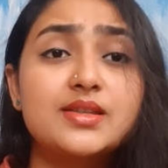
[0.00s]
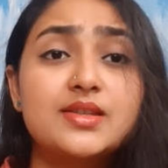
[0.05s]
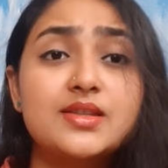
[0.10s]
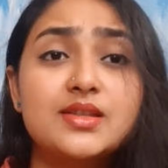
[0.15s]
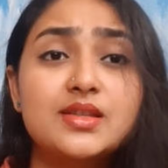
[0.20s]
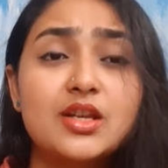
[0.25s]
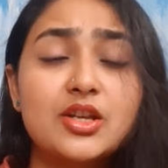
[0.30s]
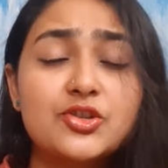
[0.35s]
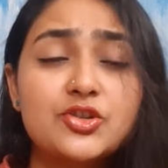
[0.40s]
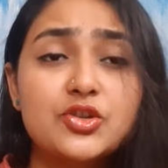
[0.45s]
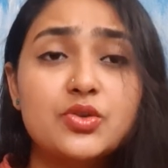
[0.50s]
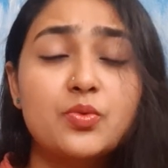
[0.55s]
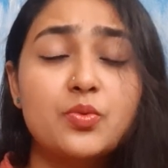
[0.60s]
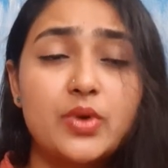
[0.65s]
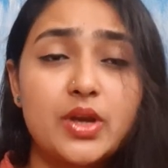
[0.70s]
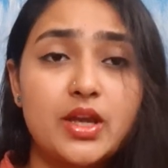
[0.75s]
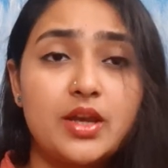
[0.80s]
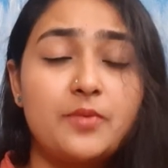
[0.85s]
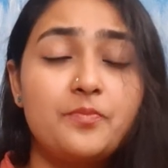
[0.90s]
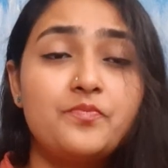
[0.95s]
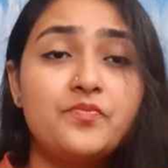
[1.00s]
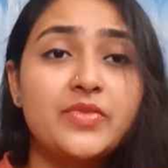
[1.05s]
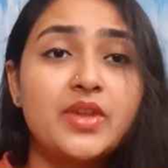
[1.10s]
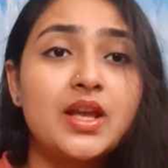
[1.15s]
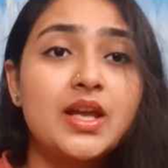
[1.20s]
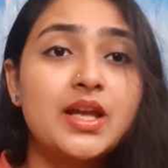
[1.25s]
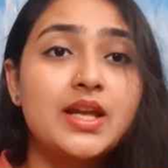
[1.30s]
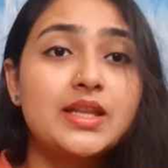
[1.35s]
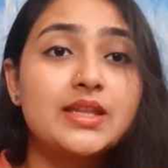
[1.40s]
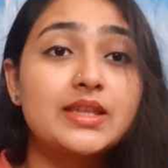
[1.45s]
in such a way
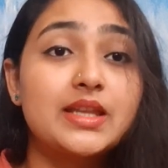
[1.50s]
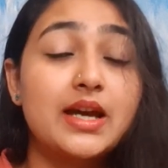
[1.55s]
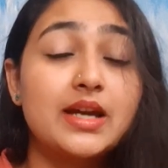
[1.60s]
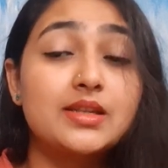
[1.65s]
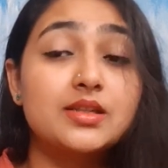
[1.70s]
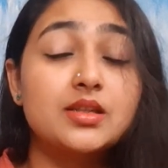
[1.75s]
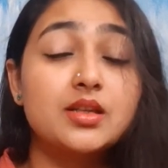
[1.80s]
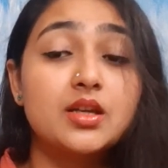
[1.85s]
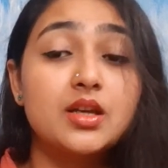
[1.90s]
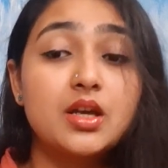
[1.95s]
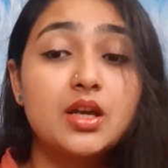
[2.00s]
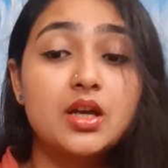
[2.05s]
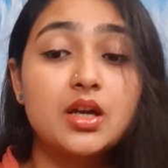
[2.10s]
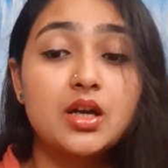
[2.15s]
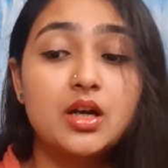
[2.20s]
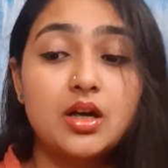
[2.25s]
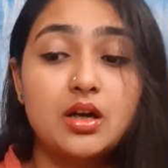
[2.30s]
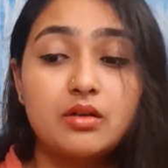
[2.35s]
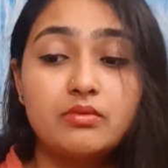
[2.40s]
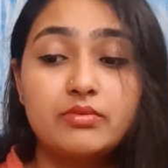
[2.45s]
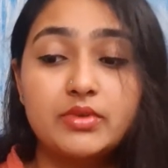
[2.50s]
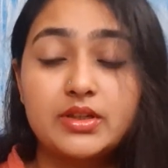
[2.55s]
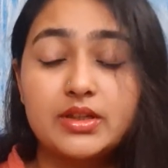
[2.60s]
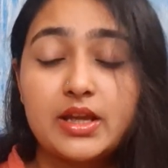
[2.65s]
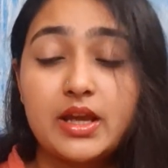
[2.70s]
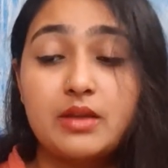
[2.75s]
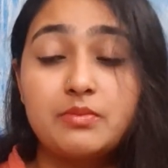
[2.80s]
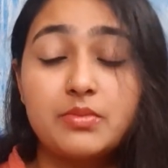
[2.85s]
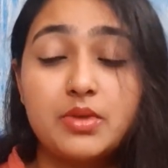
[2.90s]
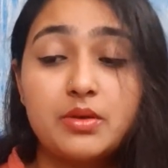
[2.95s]
that
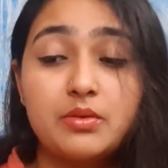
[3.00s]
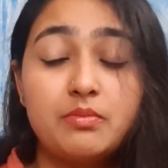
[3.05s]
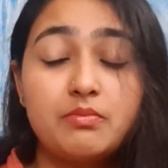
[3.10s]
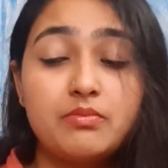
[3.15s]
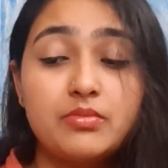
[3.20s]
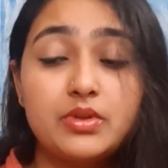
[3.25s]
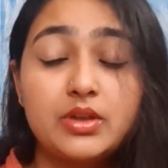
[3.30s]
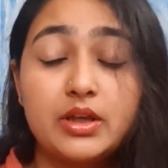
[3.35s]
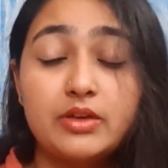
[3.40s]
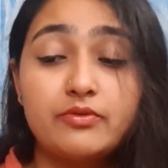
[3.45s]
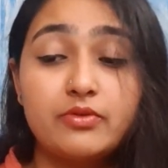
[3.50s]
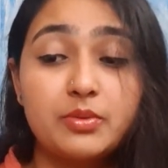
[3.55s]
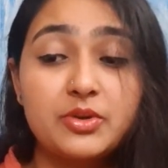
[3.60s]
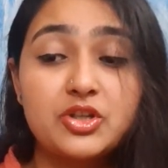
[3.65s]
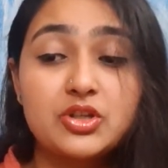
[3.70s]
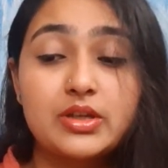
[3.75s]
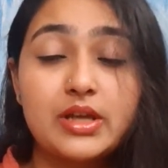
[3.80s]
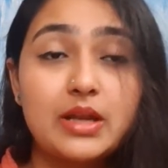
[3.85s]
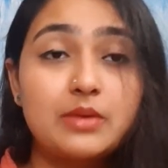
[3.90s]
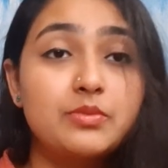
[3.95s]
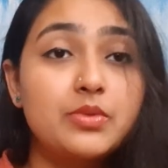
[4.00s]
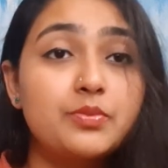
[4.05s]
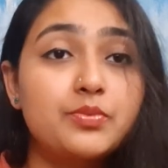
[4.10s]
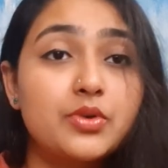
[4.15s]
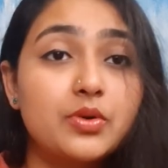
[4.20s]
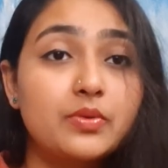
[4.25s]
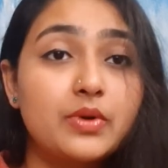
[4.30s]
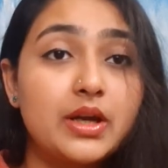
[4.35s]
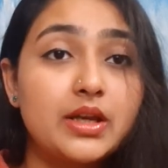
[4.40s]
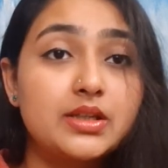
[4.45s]
the information can be
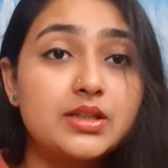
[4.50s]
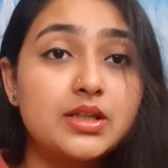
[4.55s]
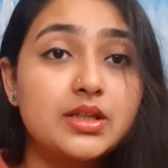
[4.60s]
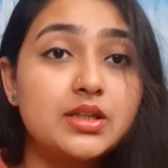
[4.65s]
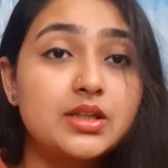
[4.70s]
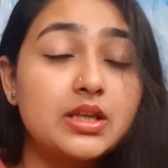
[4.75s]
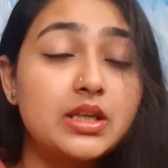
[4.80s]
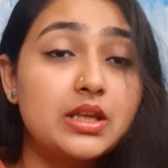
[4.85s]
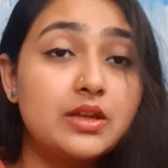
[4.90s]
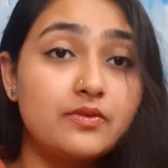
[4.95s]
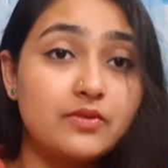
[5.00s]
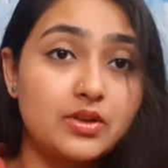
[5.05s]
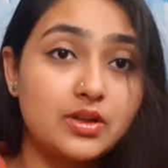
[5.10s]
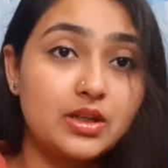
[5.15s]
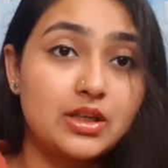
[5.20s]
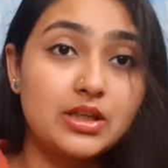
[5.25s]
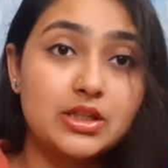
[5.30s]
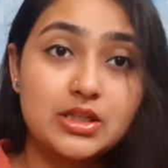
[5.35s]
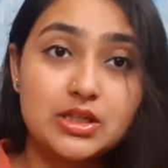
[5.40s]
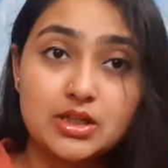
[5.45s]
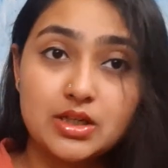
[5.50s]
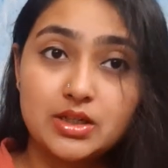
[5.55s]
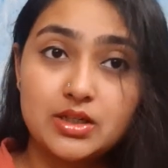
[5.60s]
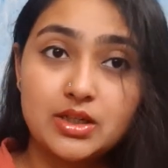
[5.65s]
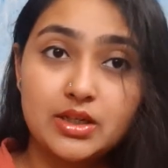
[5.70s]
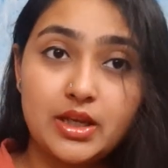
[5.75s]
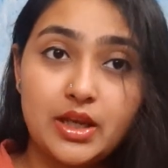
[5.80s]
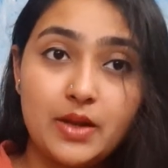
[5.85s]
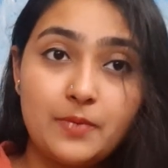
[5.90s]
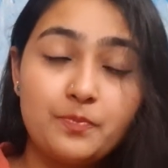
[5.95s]
provided even
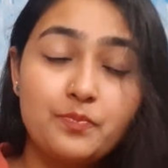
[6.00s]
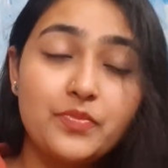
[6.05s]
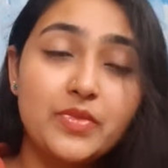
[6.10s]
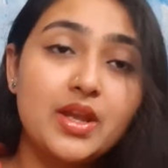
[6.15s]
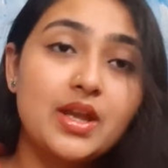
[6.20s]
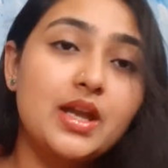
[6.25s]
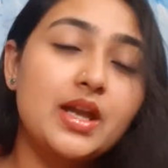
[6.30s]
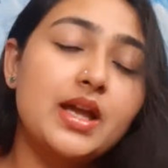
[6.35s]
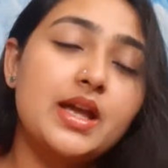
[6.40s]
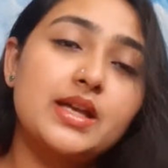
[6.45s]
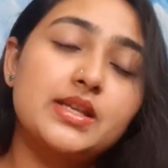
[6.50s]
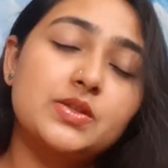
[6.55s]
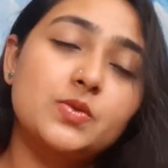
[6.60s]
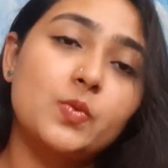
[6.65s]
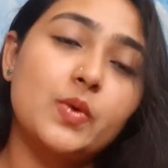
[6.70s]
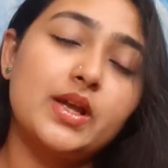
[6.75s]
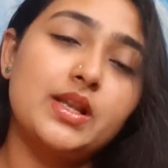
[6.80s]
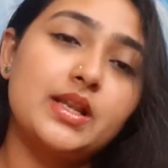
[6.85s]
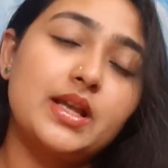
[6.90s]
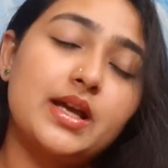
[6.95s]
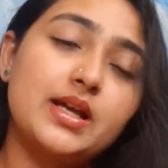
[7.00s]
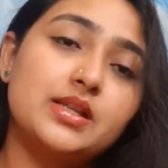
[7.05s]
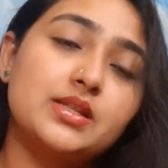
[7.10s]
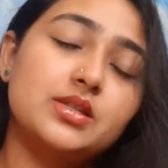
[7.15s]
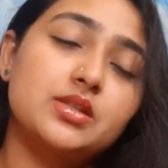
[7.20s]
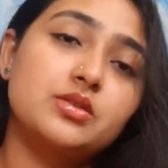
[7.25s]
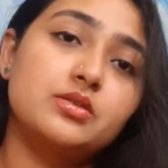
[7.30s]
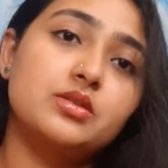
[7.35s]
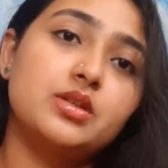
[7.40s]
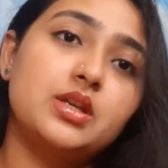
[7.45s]
internally as well as
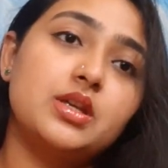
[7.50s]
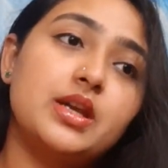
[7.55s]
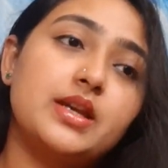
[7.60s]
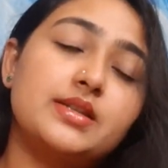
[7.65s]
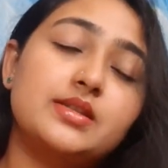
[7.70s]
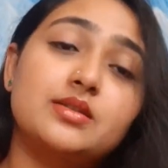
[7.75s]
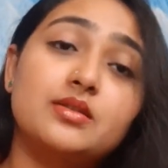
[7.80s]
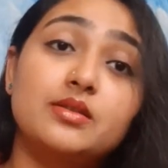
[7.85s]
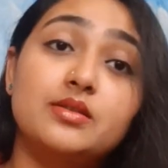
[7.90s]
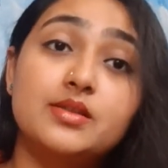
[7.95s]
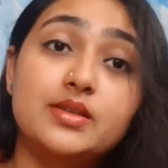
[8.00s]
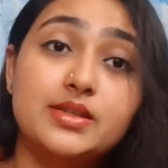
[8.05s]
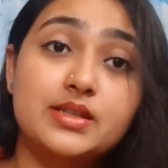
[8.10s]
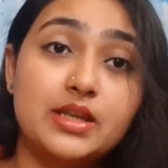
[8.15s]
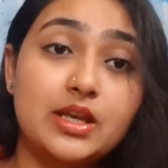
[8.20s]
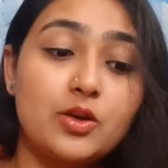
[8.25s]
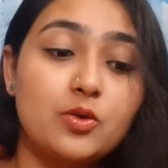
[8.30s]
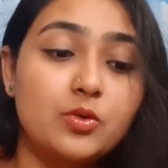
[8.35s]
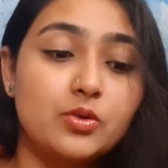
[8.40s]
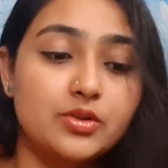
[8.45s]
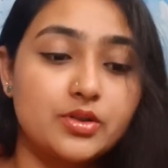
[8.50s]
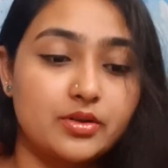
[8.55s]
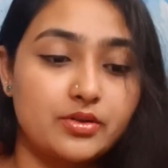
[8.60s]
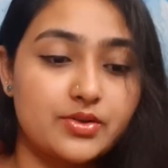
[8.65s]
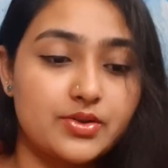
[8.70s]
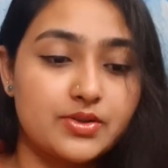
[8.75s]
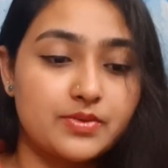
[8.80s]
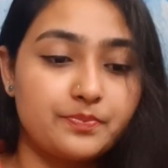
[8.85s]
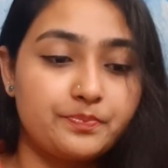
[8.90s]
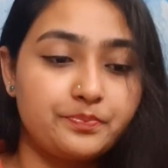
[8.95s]
to the external
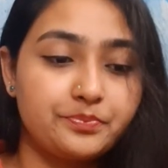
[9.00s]
stakeholders.